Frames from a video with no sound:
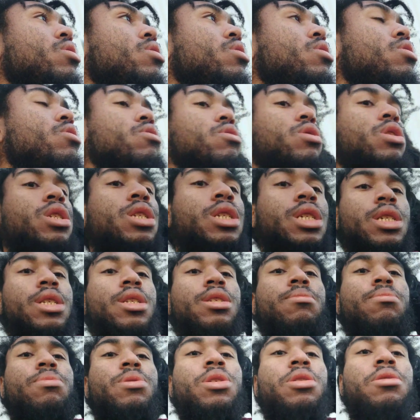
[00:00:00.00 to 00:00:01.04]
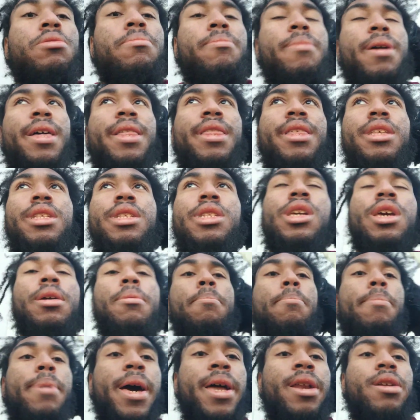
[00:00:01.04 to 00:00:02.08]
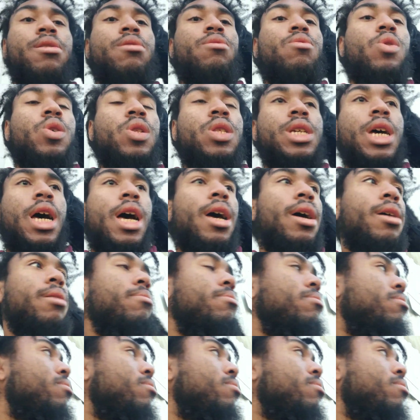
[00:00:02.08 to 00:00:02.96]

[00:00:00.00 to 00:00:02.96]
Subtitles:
your systems and your methods get better with time,